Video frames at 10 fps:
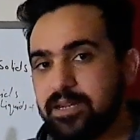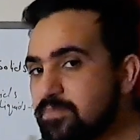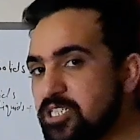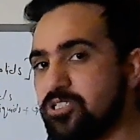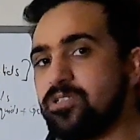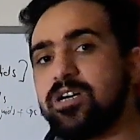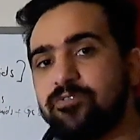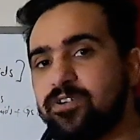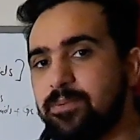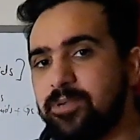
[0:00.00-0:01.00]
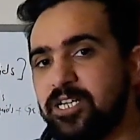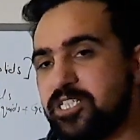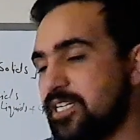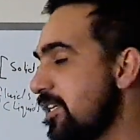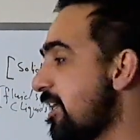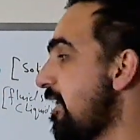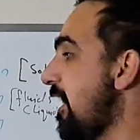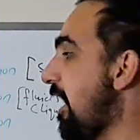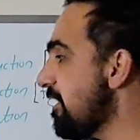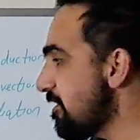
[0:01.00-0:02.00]
amplitude of vibration,
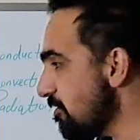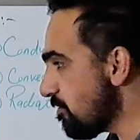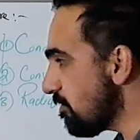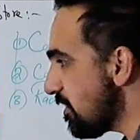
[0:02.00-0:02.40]
and due to